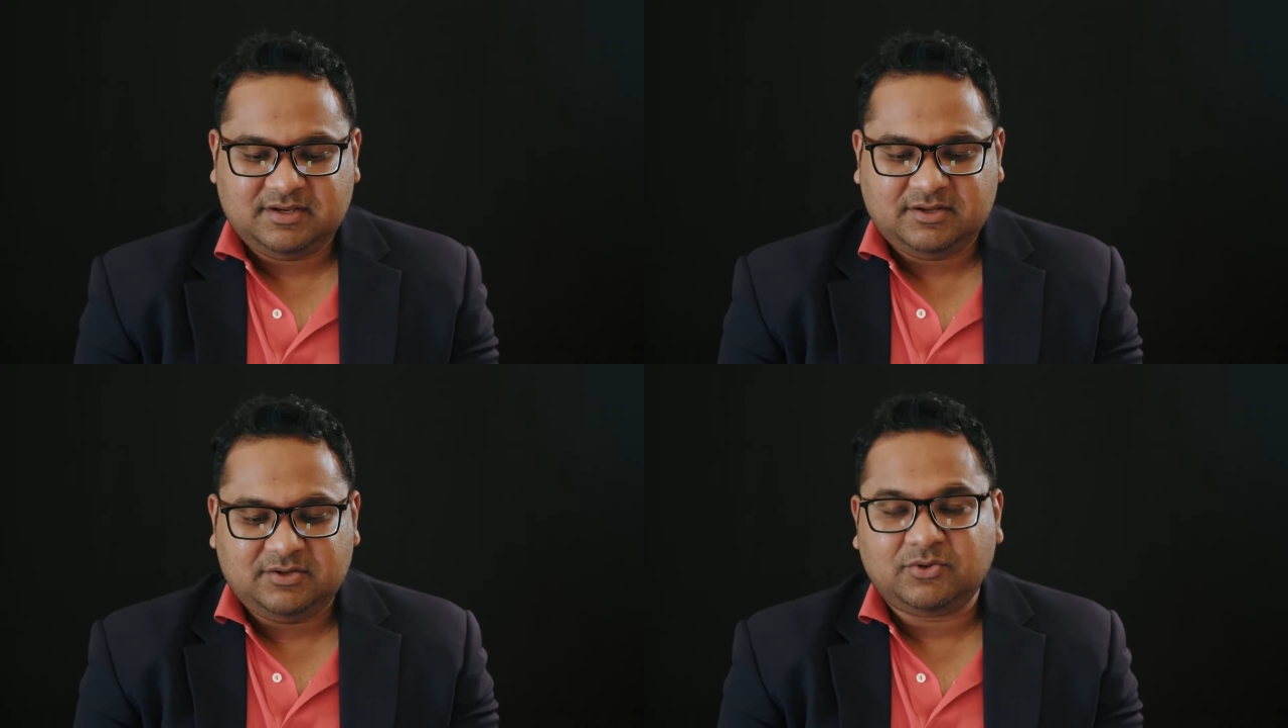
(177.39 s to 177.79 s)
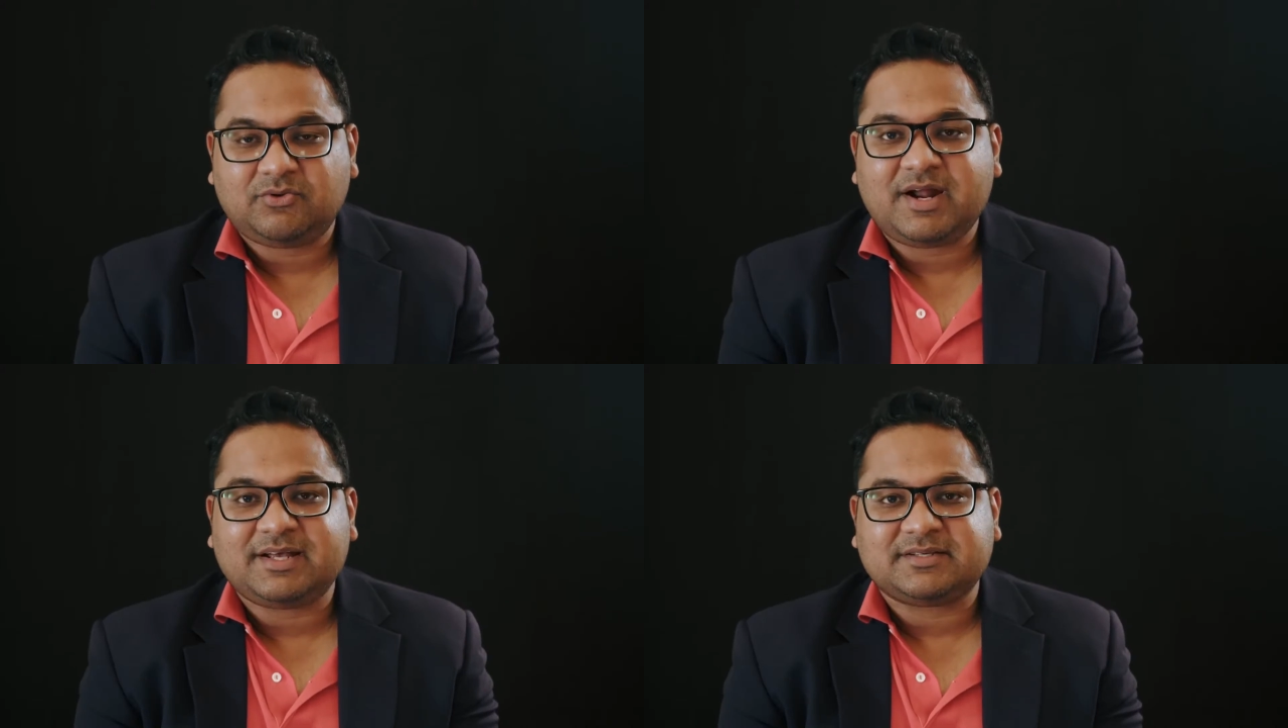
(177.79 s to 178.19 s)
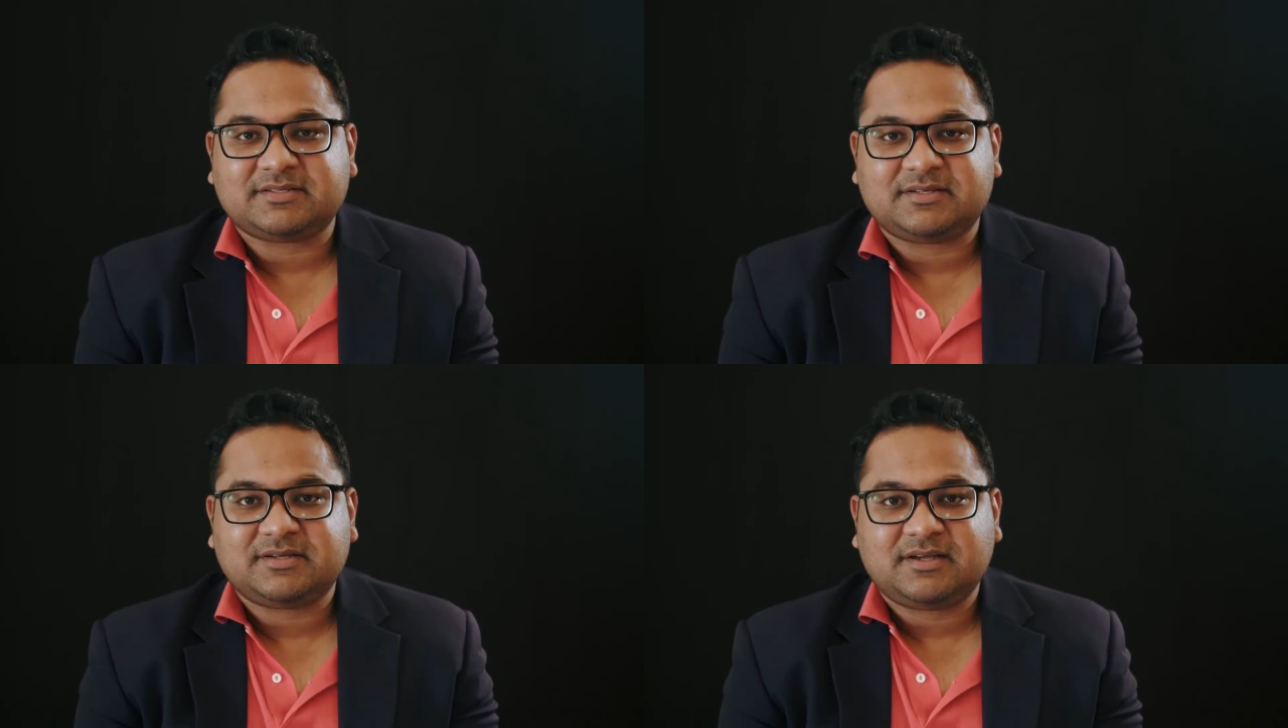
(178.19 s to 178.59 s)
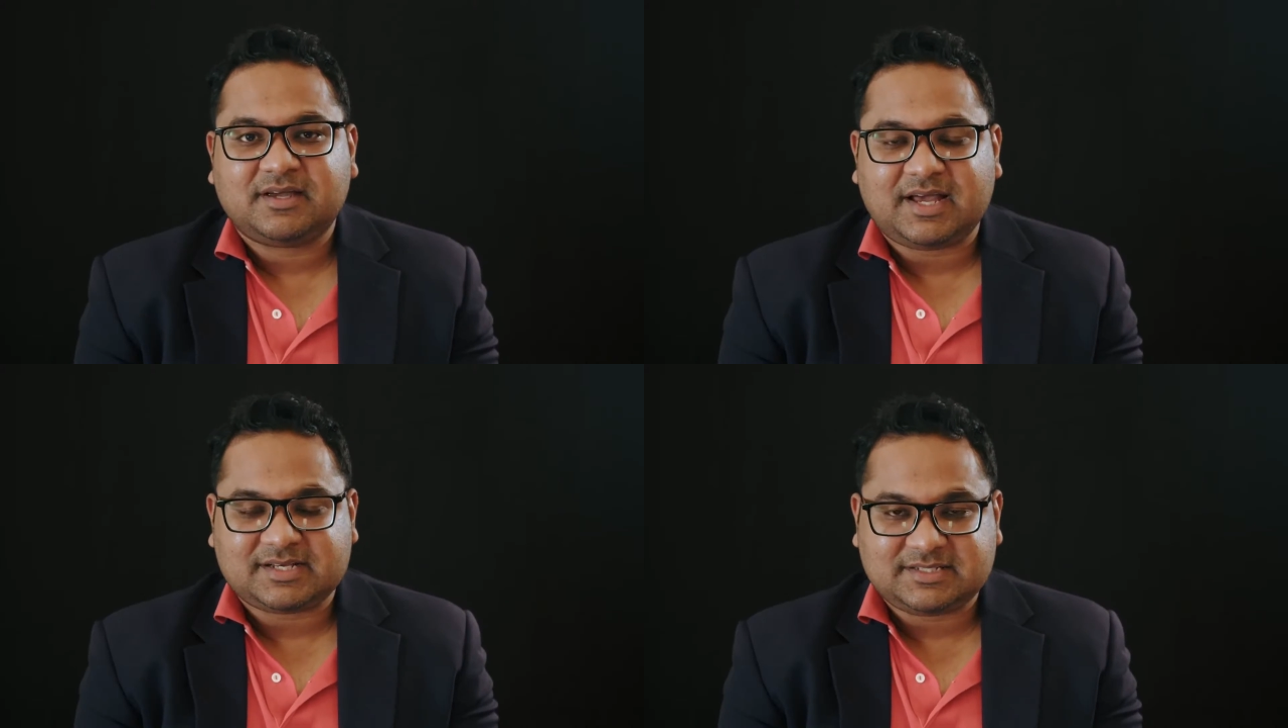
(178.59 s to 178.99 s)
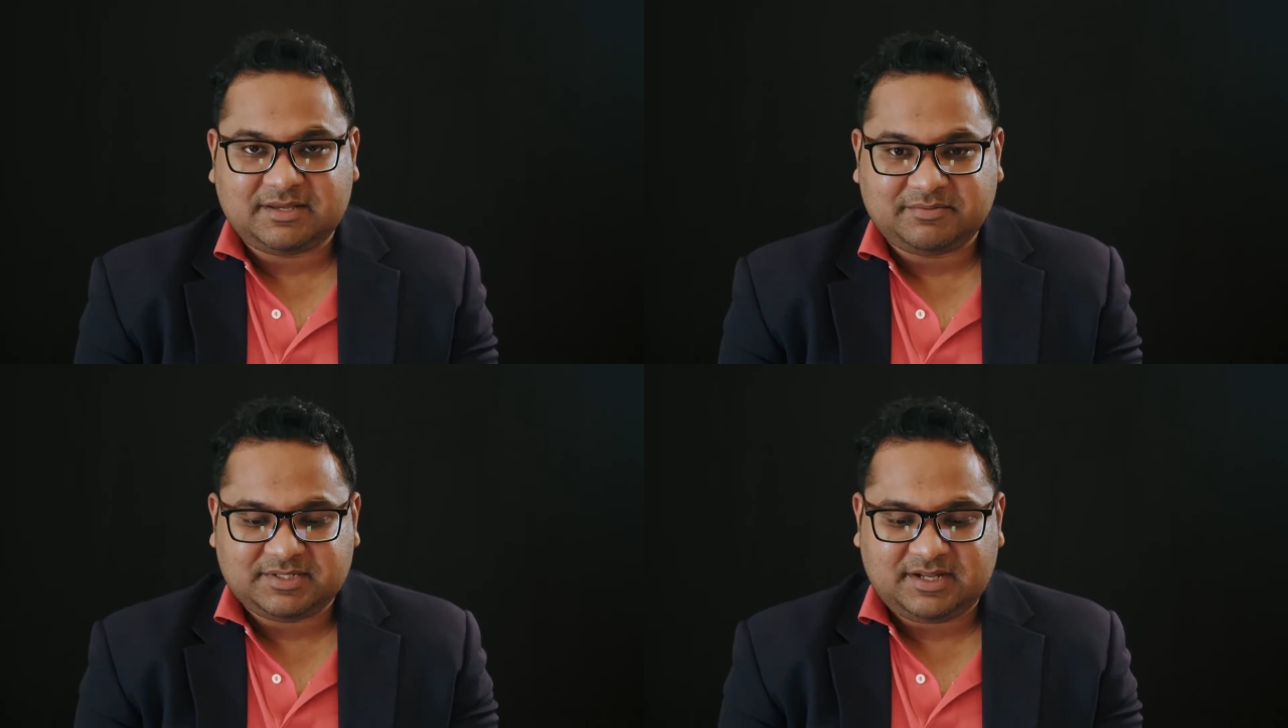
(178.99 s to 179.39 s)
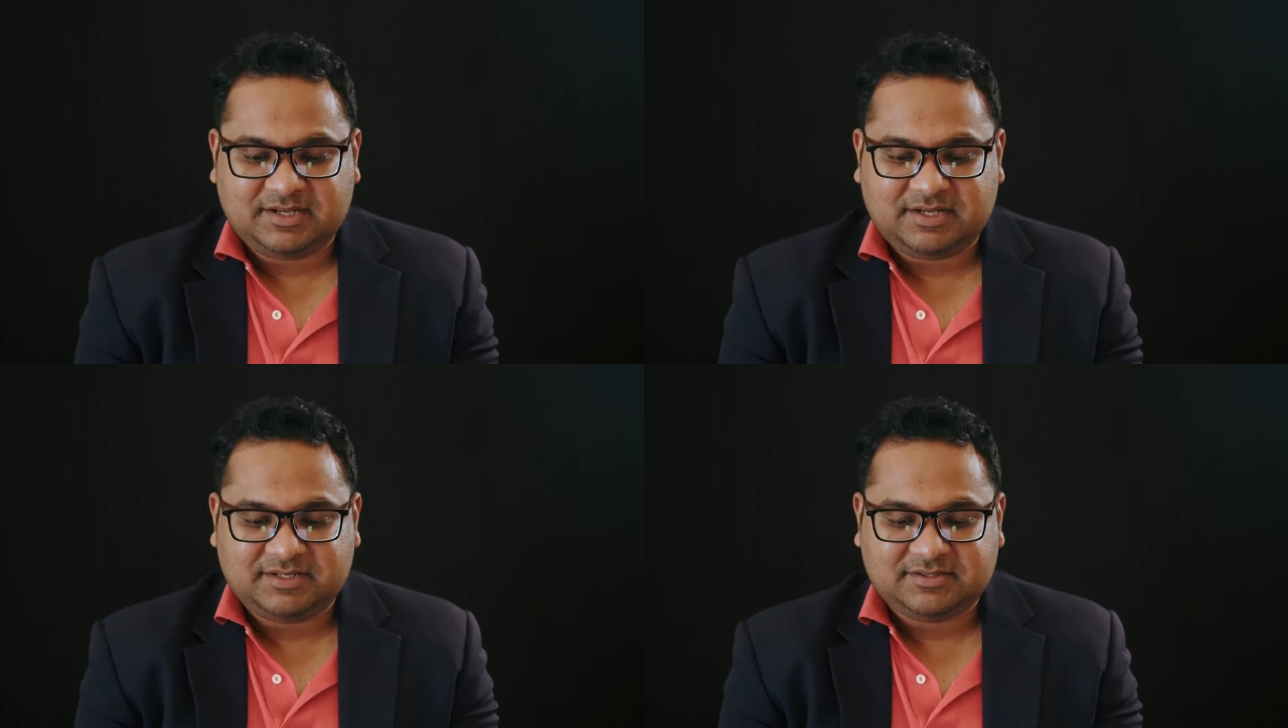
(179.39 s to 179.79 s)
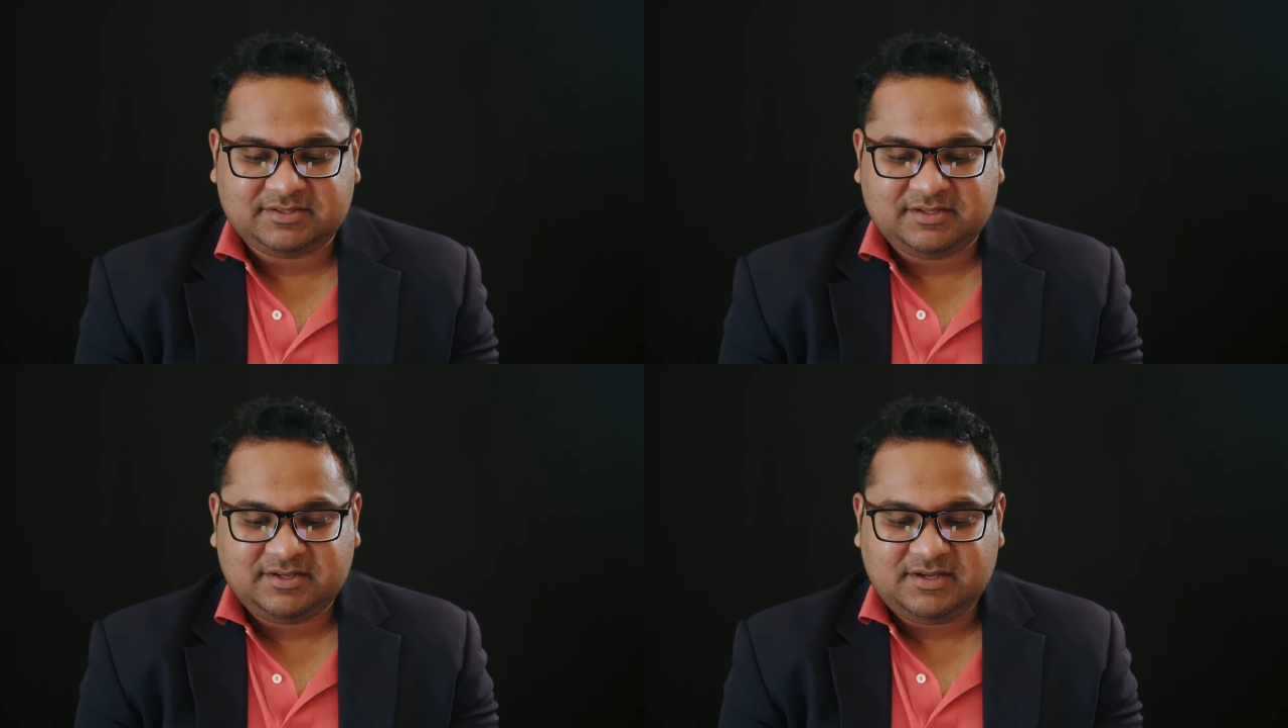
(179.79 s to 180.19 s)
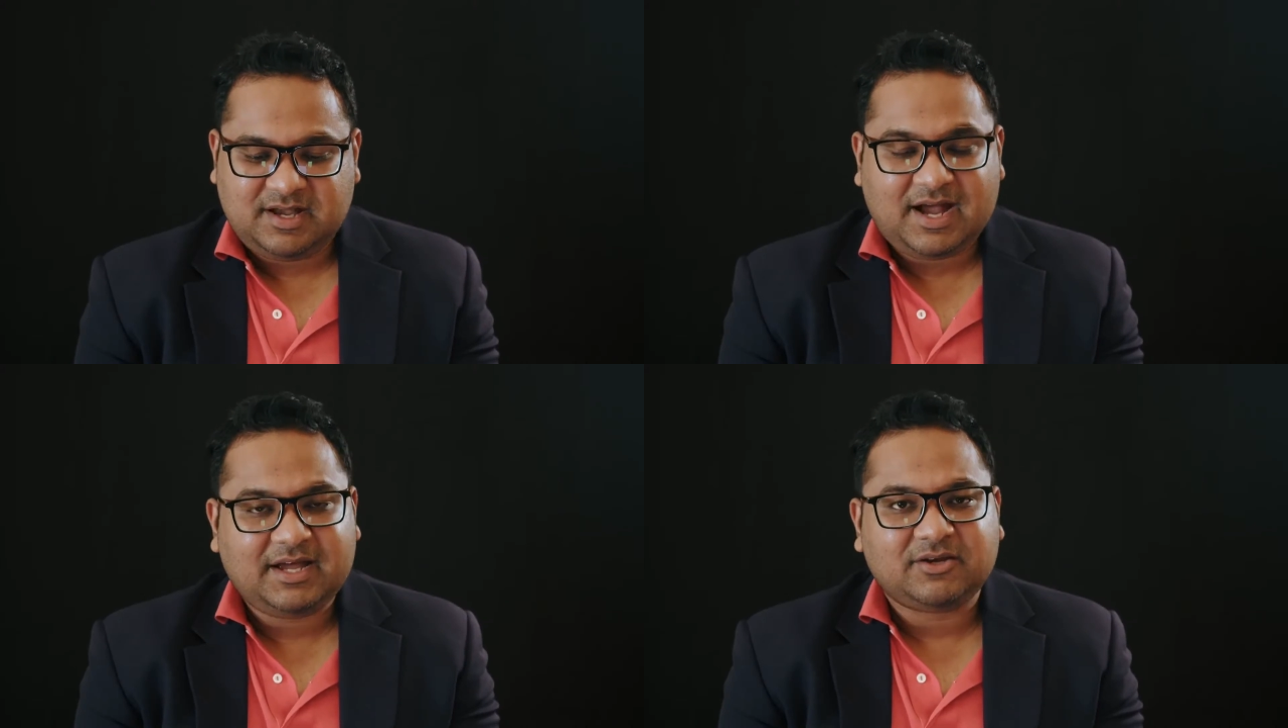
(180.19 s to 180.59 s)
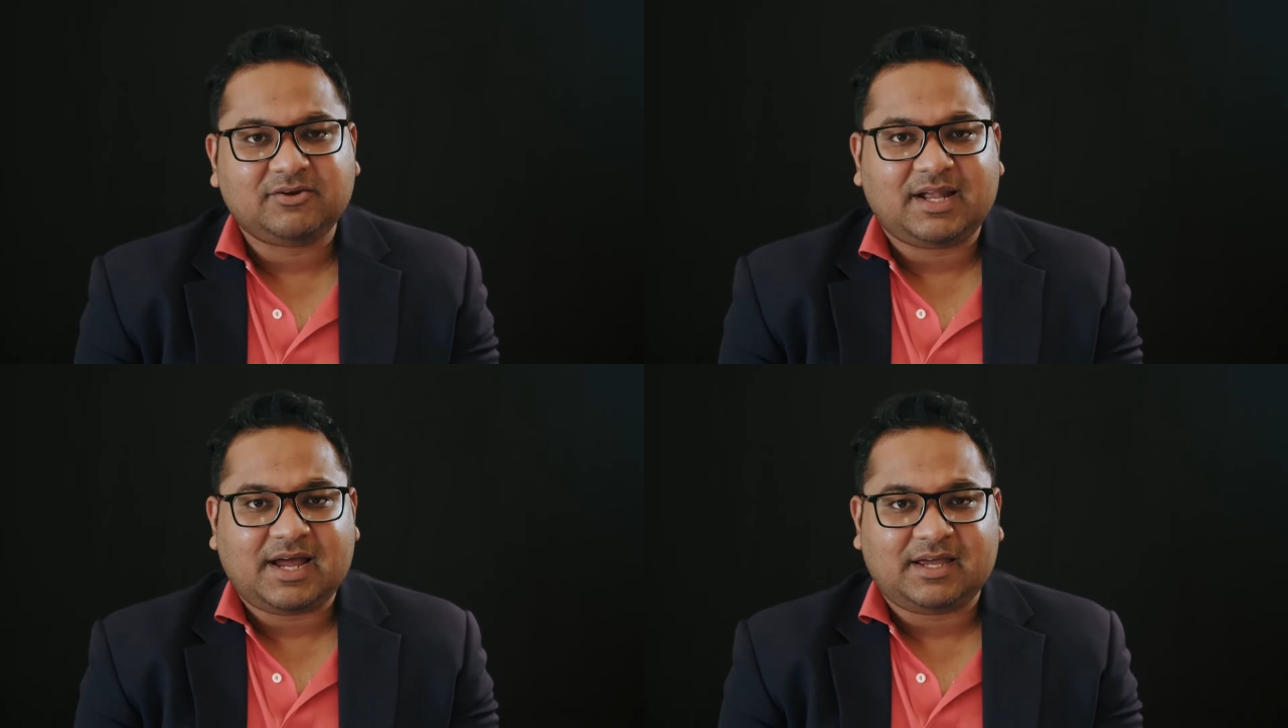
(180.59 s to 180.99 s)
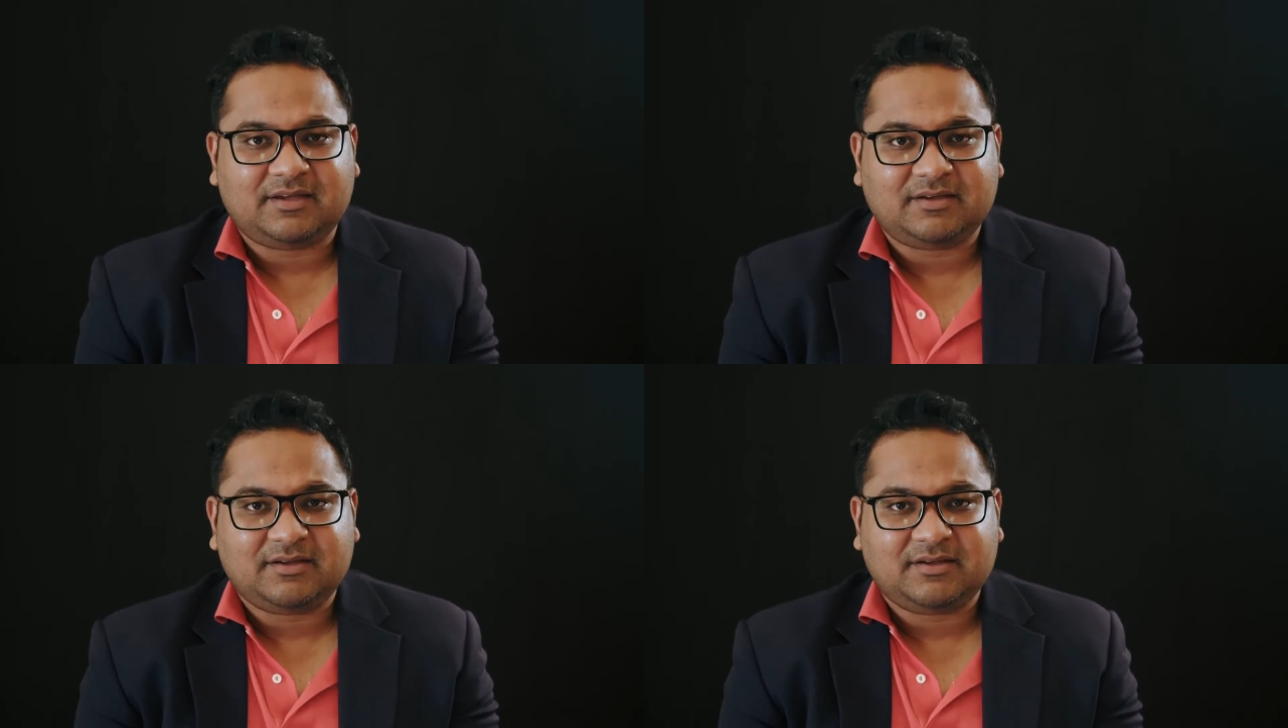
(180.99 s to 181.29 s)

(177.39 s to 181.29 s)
No rest, except Sundays. I go lie,